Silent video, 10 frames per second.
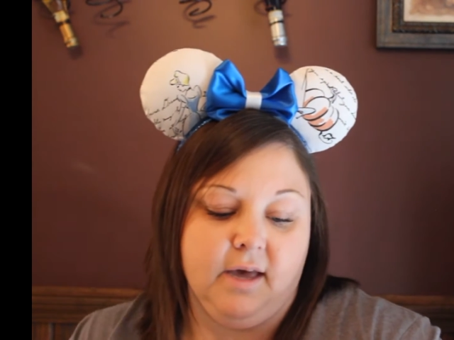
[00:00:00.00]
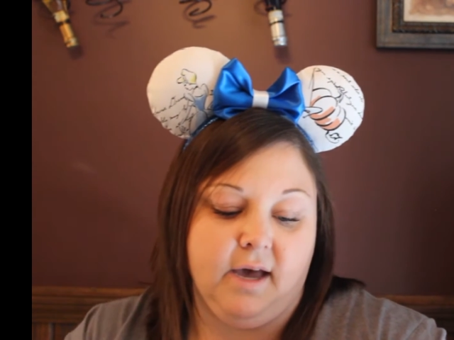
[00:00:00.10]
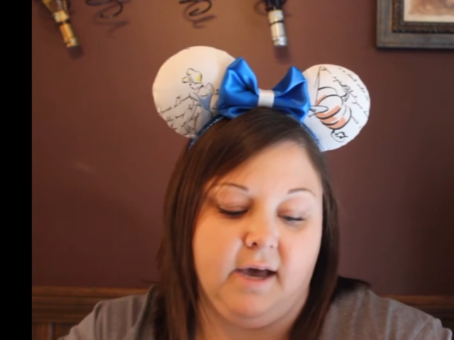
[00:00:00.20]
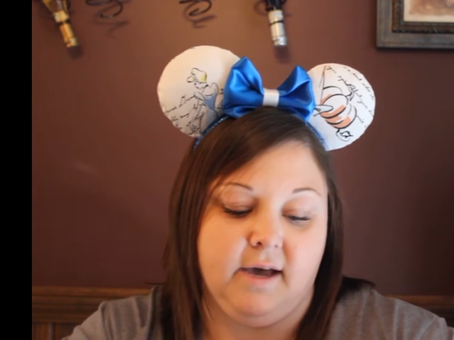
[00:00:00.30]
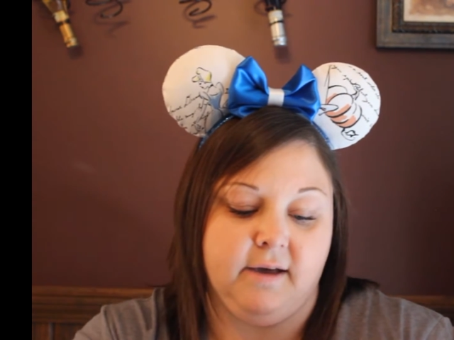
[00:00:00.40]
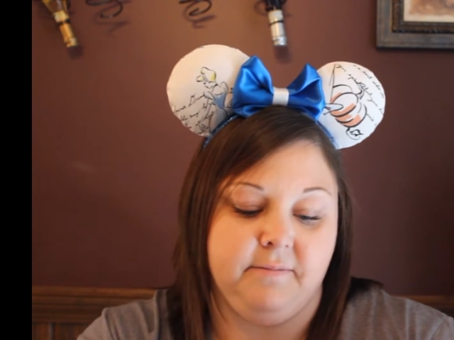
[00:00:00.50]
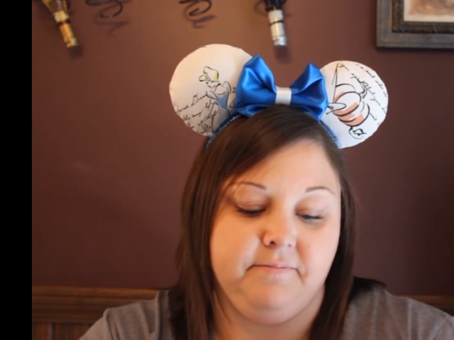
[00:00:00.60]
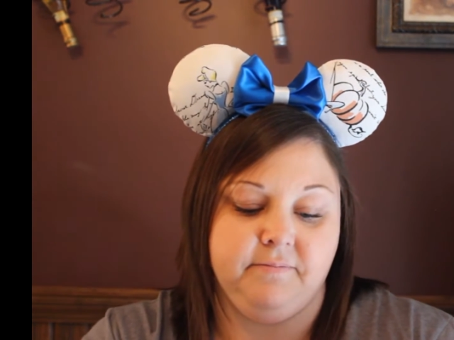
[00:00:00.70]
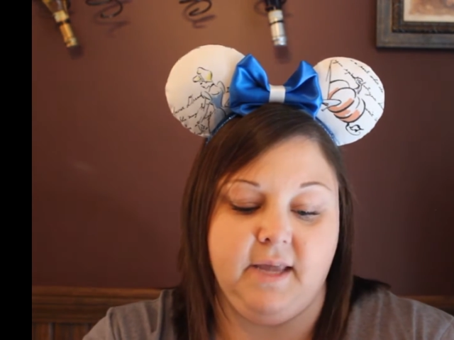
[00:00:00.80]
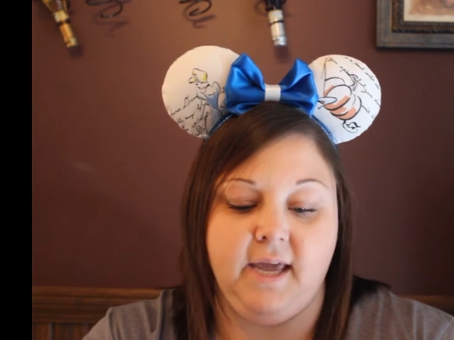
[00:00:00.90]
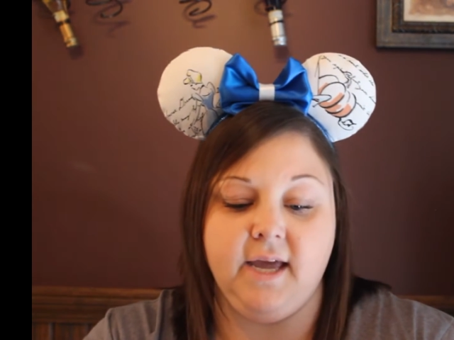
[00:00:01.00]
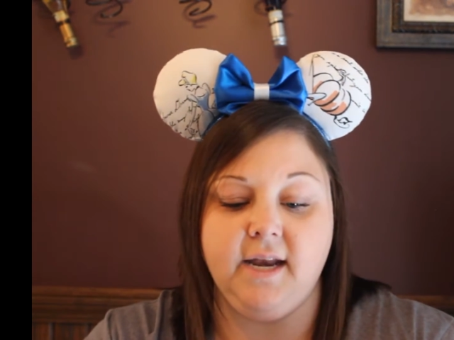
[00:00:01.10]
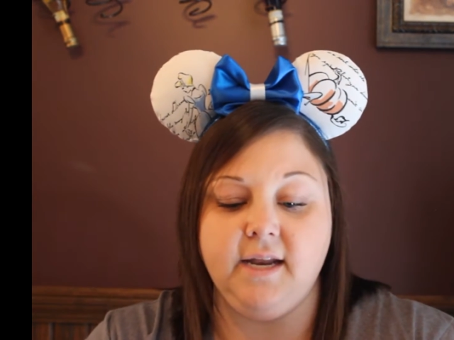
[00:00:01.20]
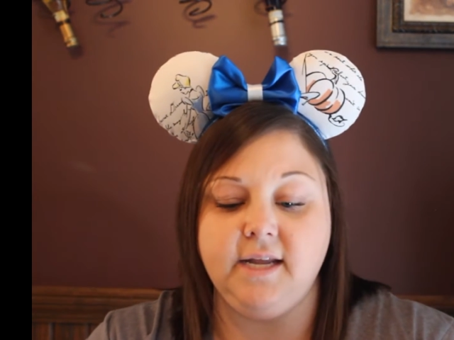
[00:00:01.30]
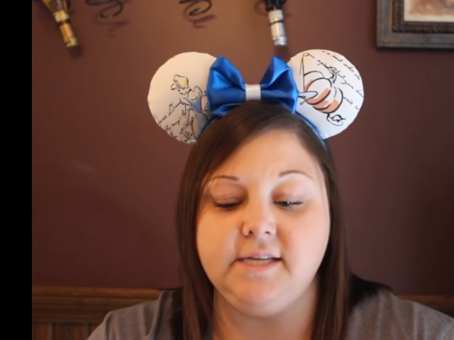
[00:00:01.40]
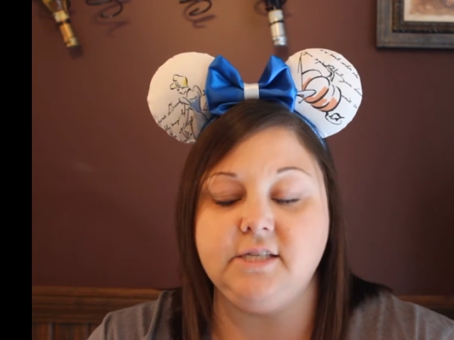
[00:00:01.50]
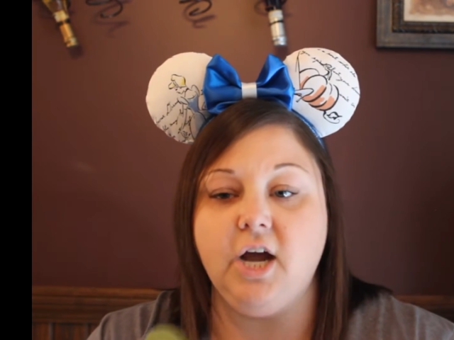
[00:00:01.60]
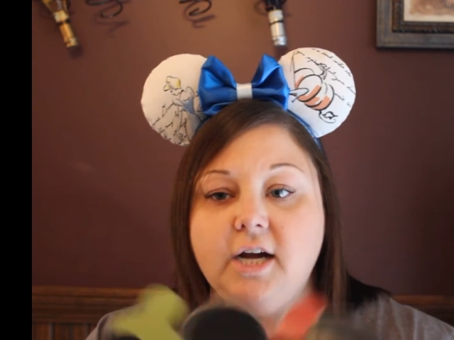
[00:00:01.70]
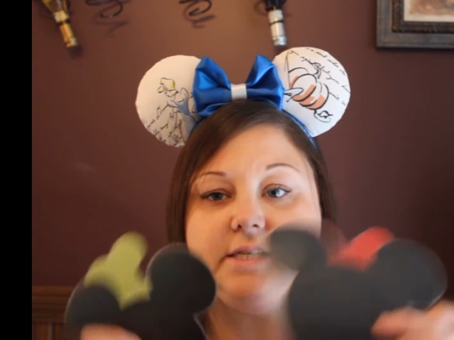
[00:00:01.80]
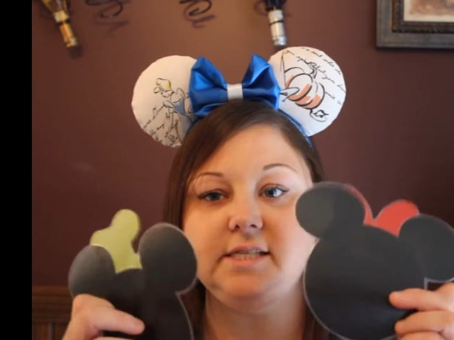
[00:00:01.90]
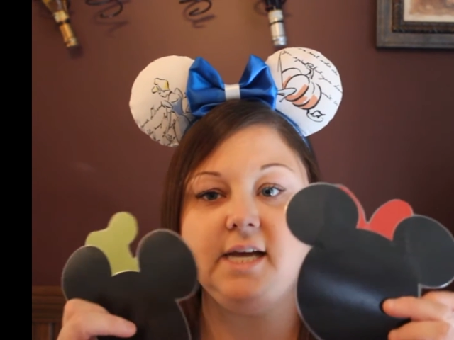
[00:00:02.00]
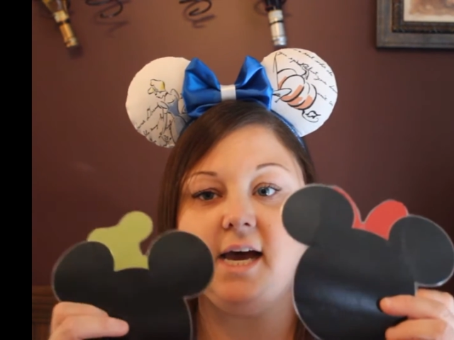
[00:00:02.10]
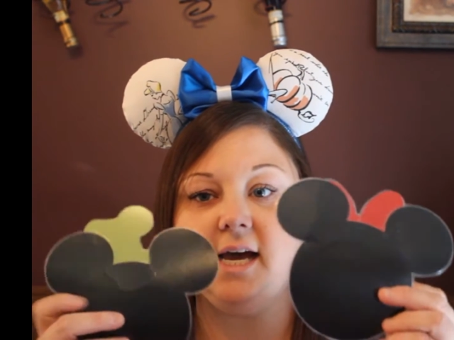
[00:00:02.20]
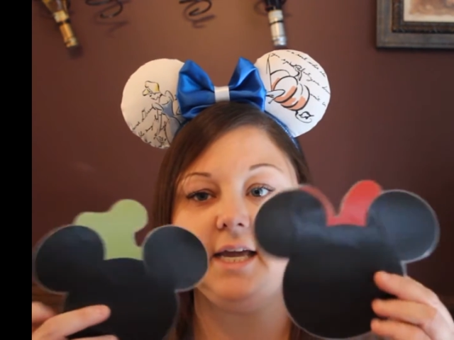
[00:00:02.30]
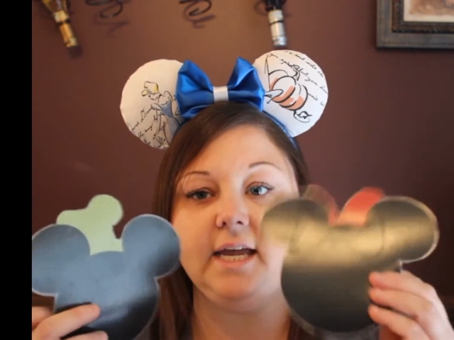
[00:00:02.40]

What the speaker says: And it is cardstock,